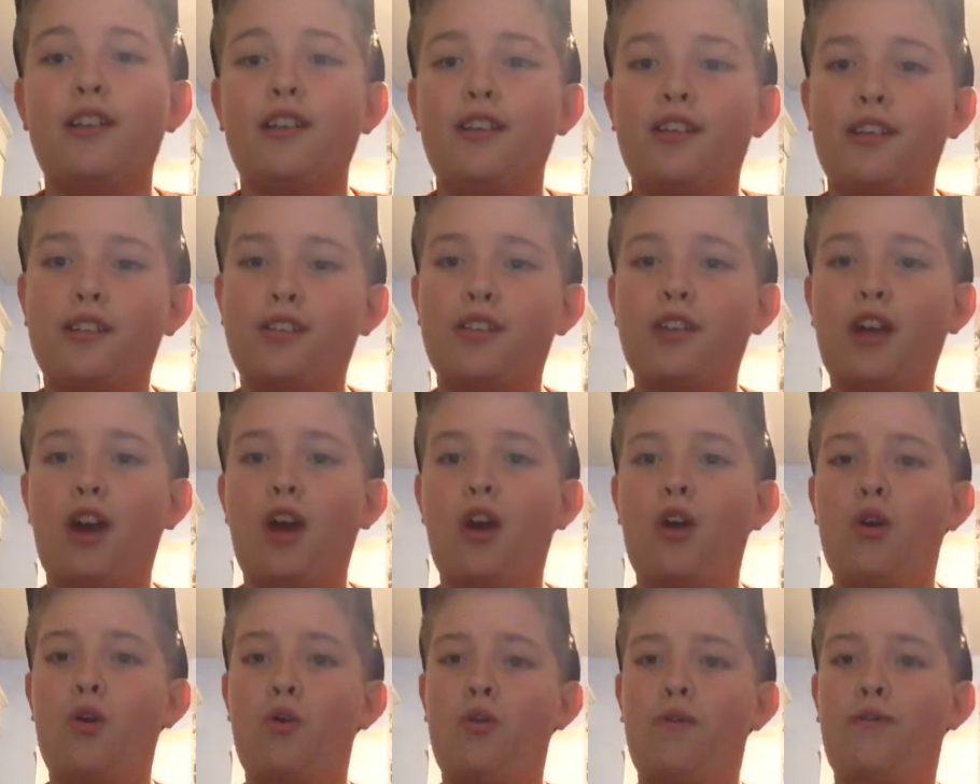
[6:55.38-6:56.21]

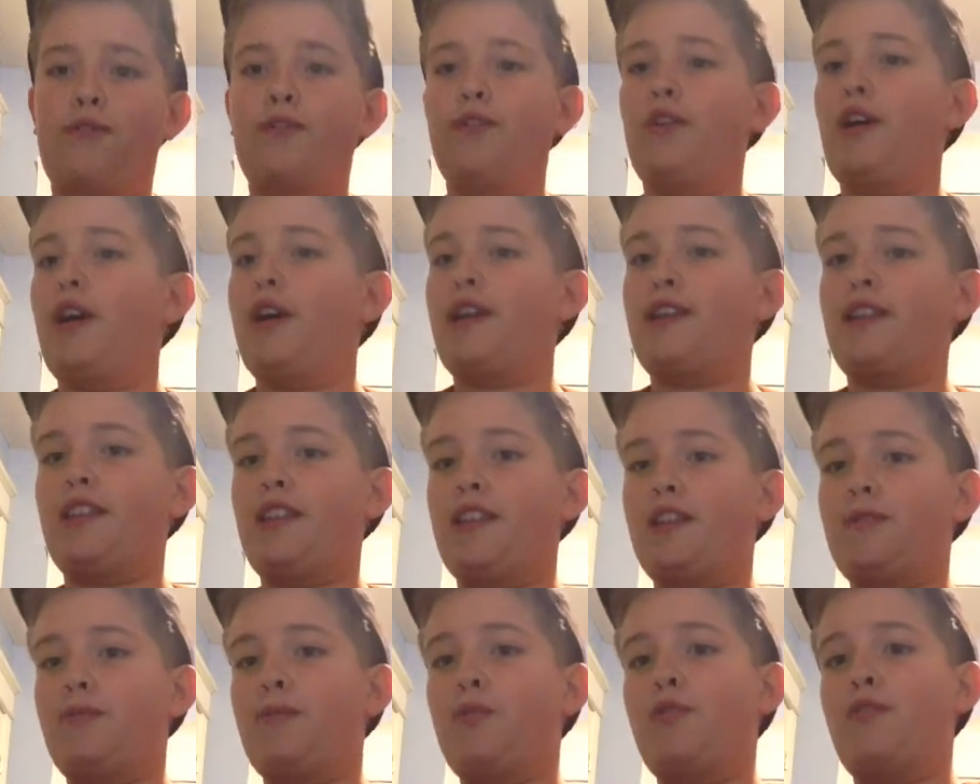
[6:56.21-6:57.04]
So, if you like
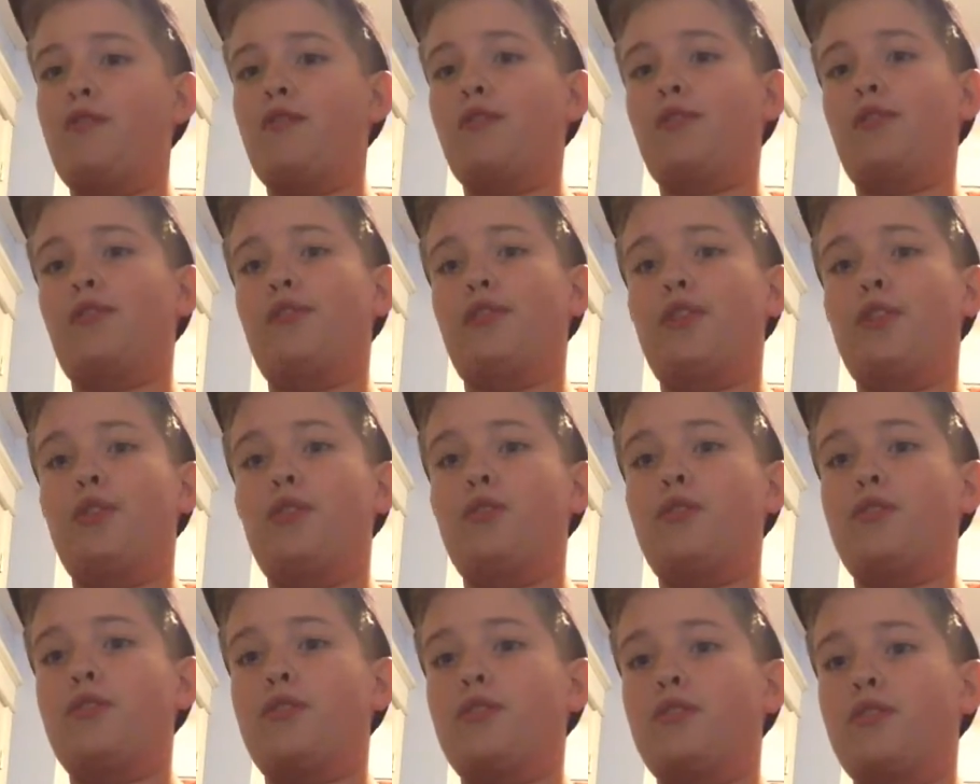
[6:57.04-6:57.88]
these movie
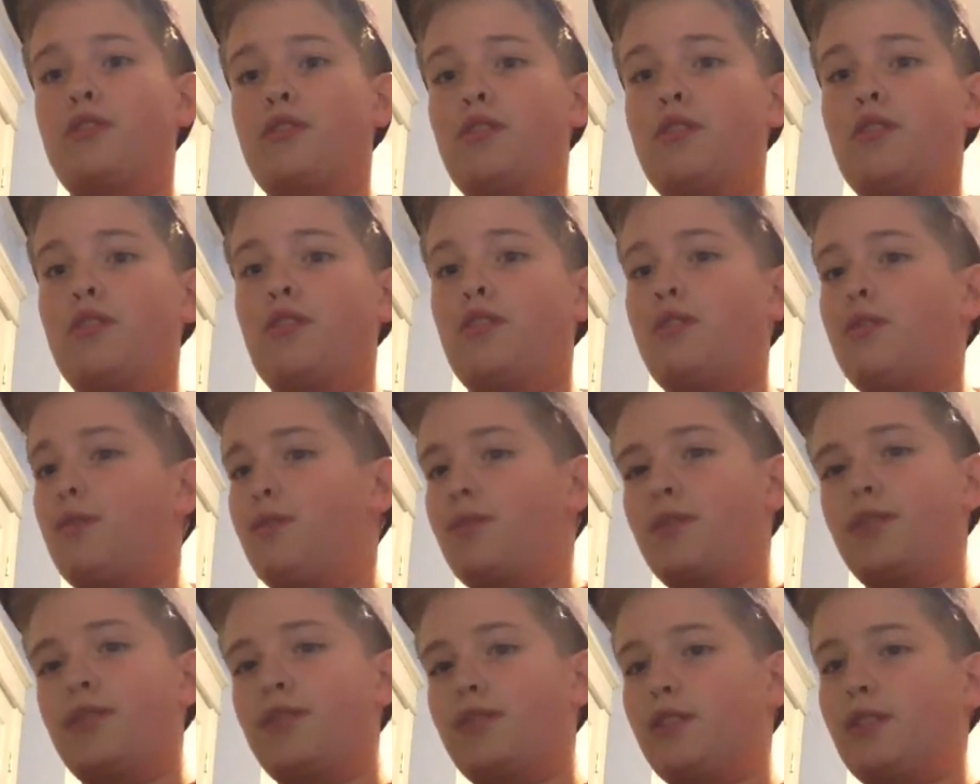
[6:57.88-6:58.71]
reviews,
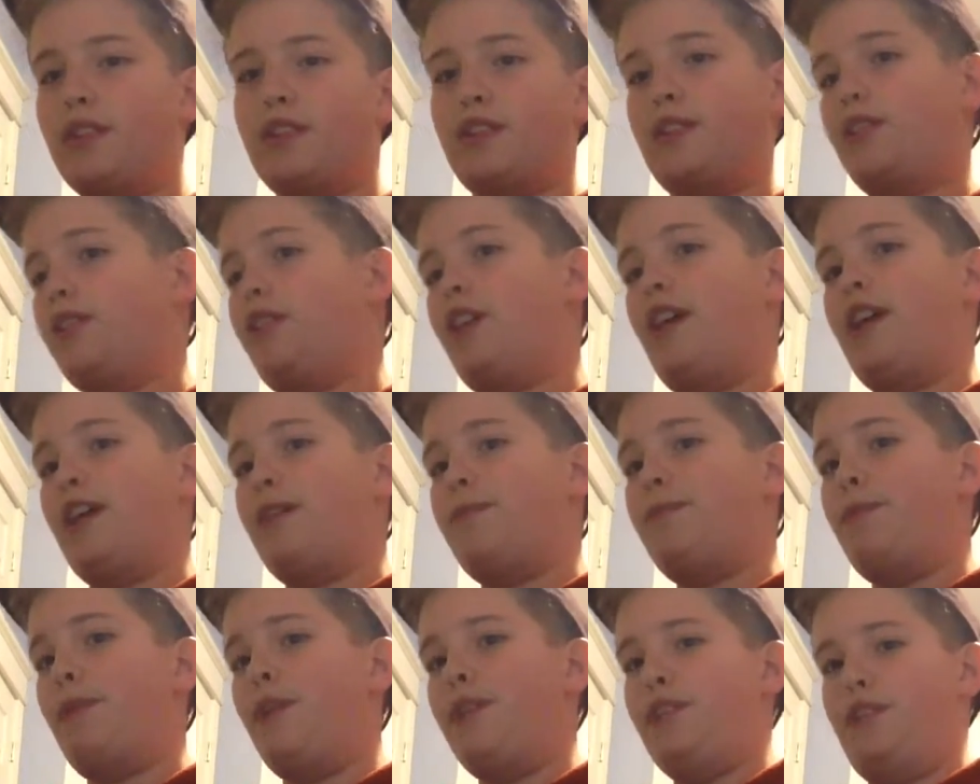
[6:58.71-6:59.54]
click the
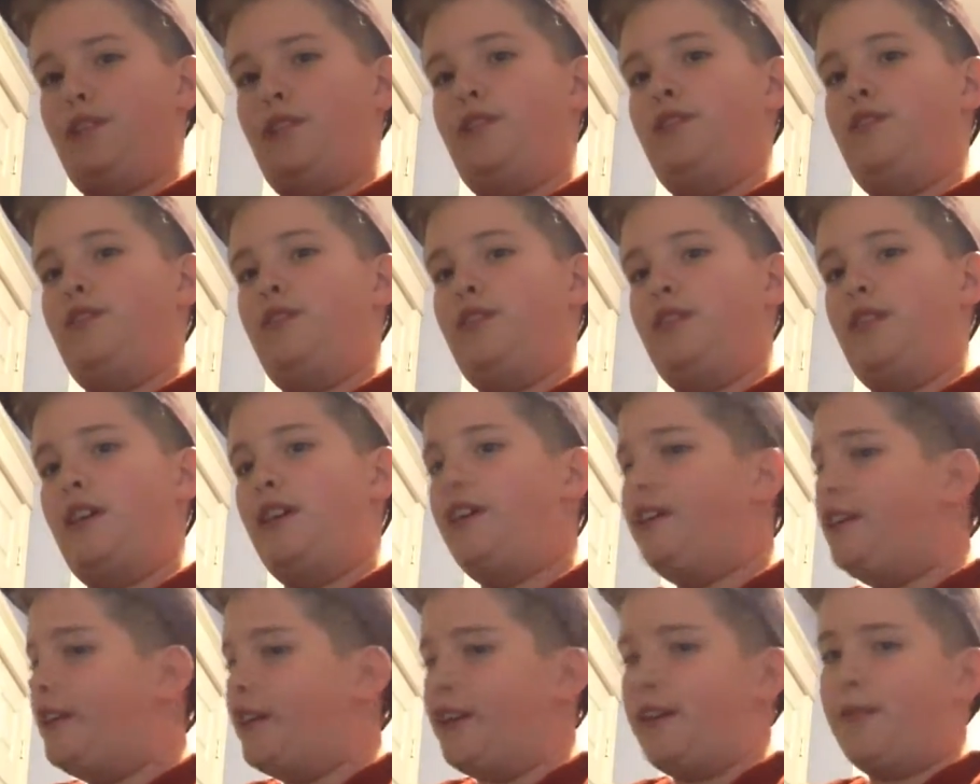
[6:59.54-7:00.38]
like button.
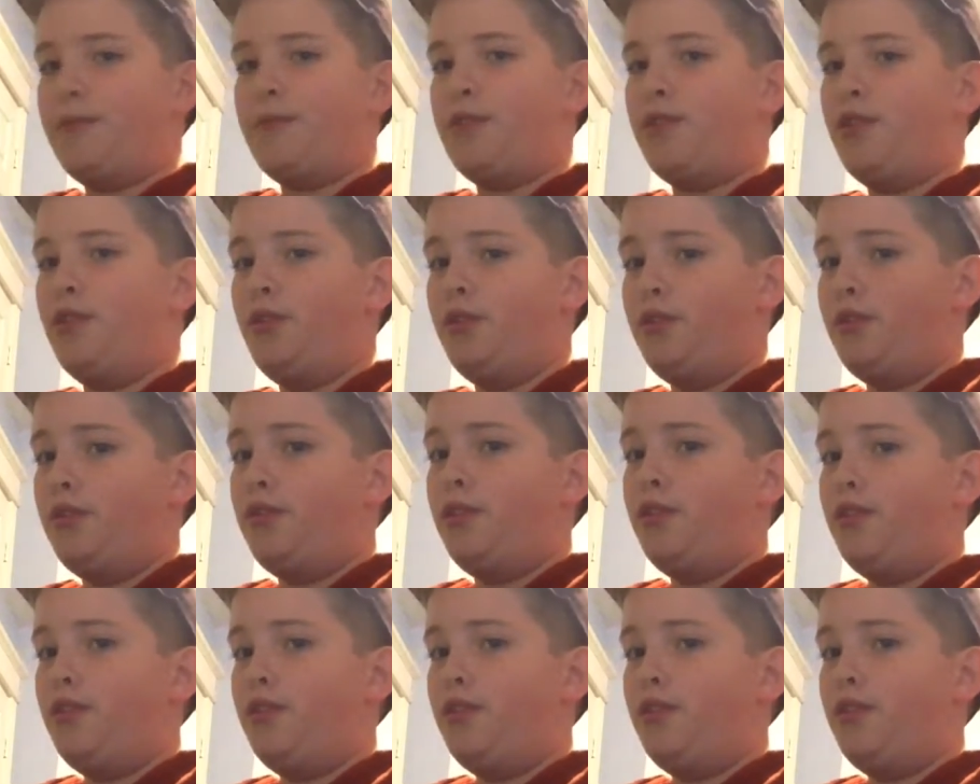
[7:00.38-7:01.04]
I like them too.